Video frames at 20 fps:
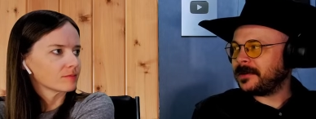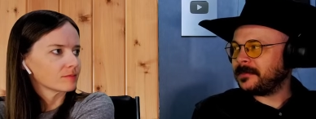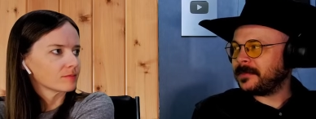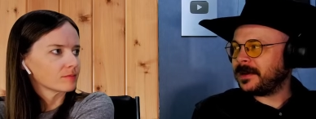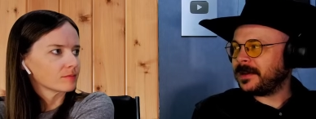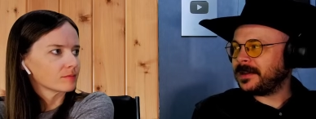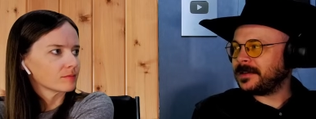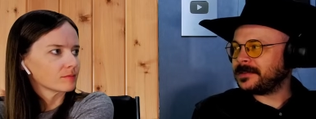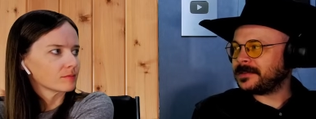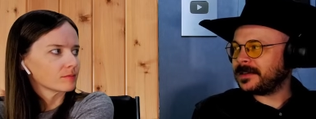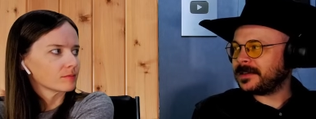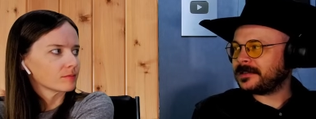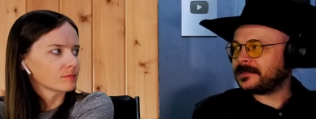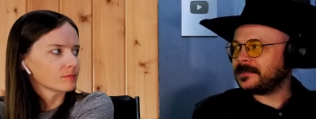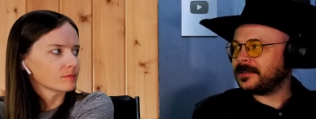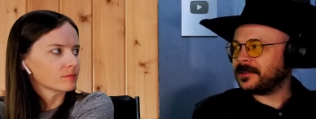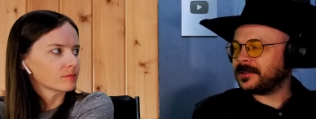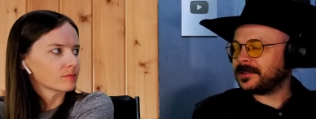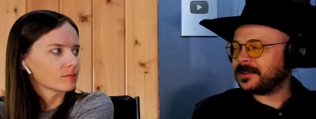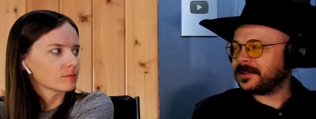Speaker 1: bodies like
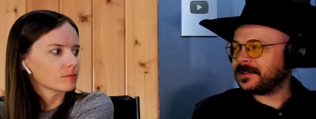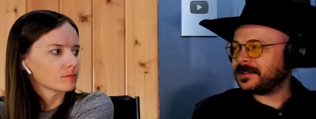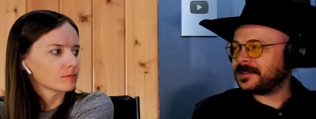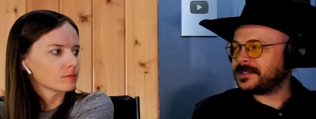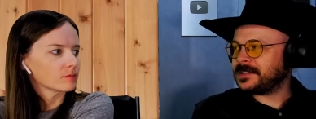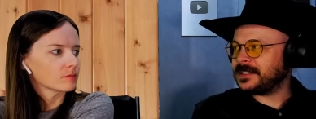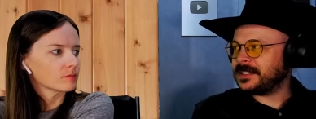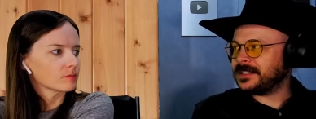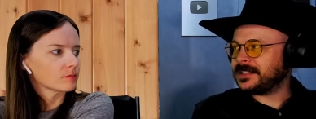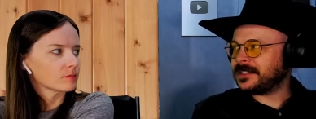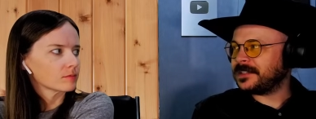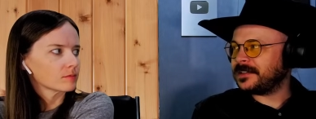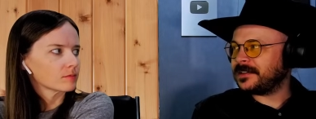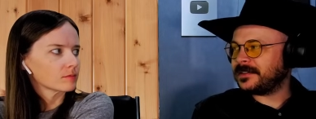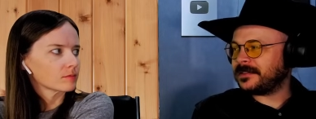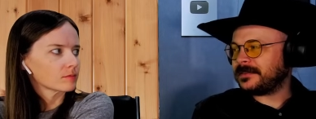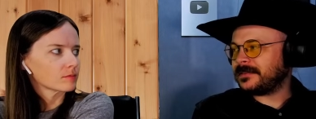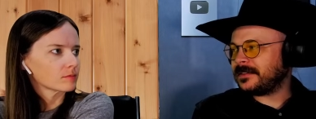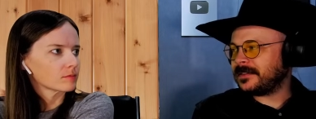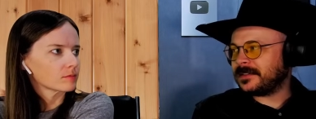earlier in the season.
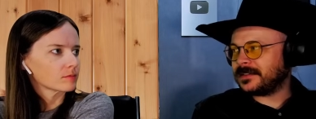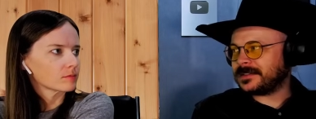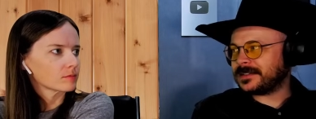There's